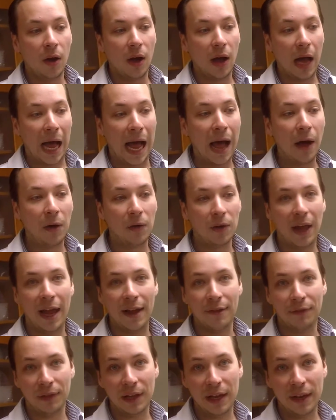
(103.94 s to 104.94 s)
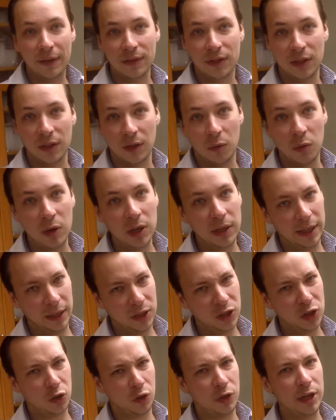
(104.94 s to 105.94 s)
how life lives in the really
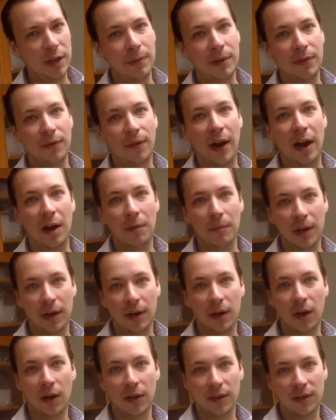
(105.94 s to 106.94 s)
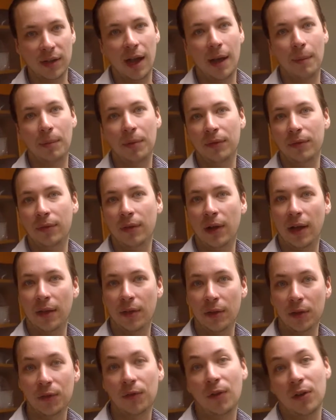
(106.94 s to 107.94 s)
extreme environment on top of
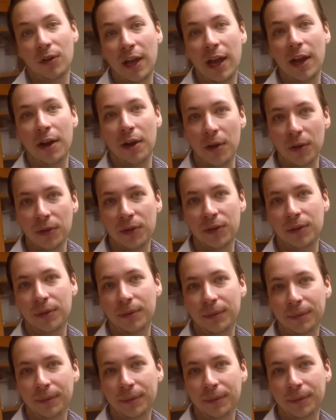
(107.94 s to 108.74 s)
those volcanoes.